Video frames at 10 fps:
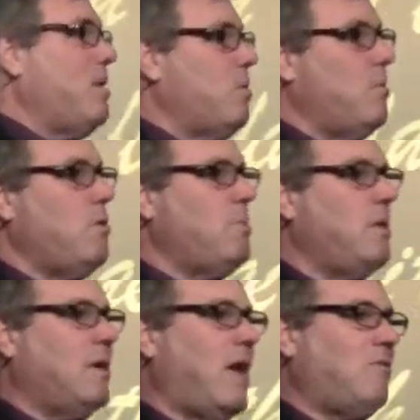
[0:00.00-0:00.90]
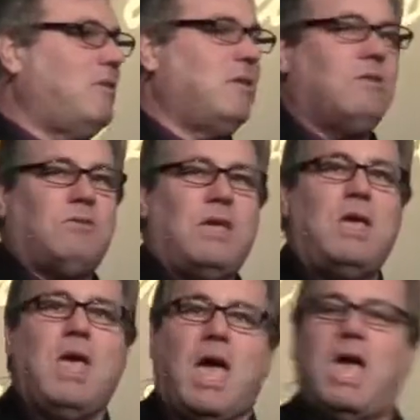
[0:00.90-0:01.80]
"Be removed, be cast into the
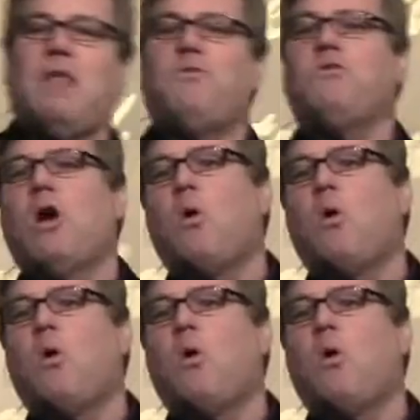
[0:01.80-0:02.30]
sea," and if you